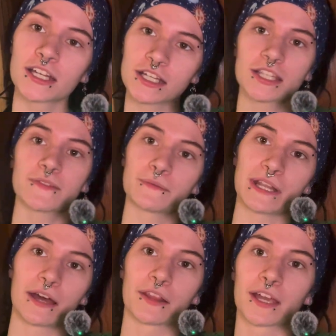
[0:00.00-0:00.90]
just leave them
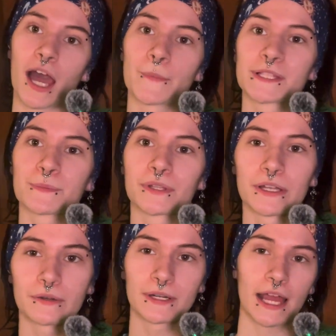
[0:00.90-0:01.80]
down in the comments
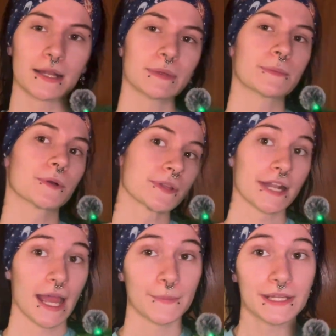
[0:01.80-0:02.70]
below and I'd be more than
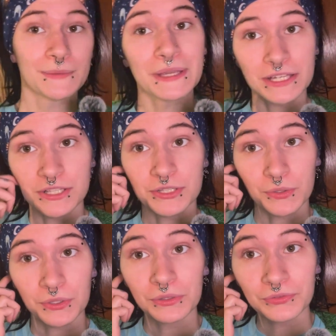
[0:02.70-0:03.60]
happy to make a
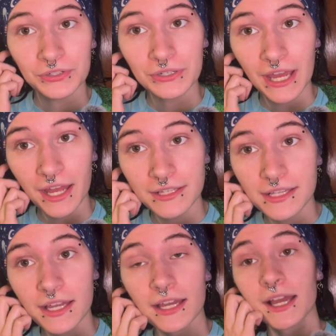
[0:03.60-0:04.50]
tutorial for you
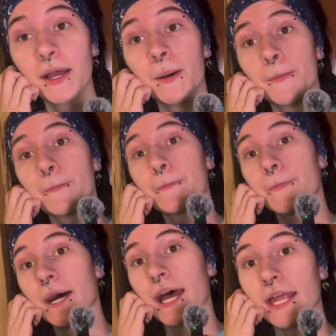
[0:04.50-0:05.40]
guys.
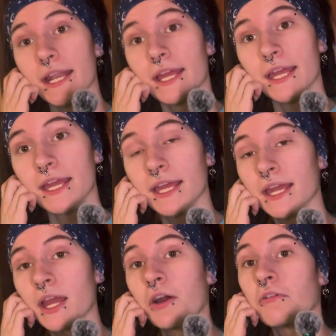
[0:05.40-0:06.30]
But
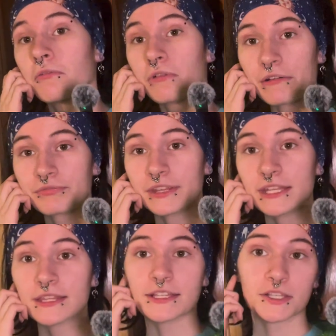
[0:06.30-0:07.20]

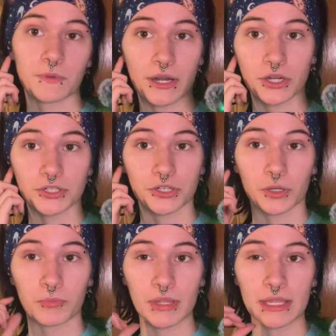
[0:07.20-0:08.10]
roughly this sweater
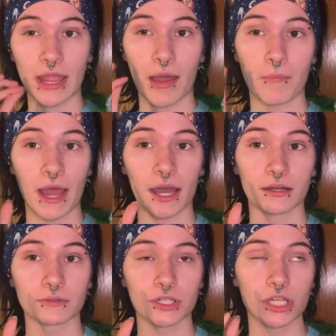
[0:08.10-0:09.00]
took me
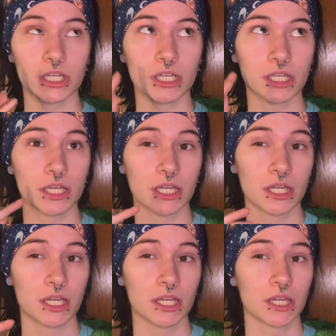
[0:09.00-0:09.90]
about
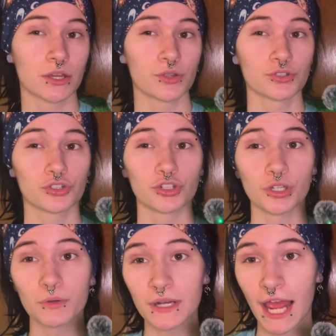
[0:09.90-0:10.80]

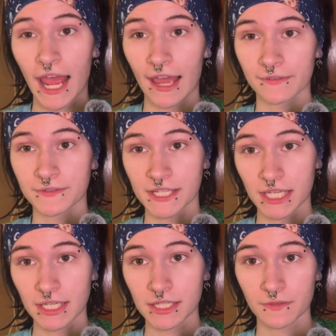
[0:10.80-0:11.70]
2.5
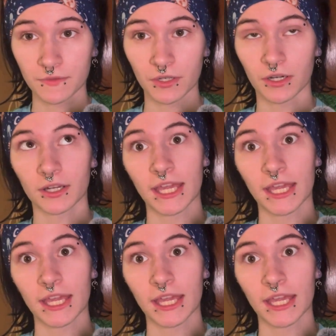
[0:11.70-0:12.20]
skeins of or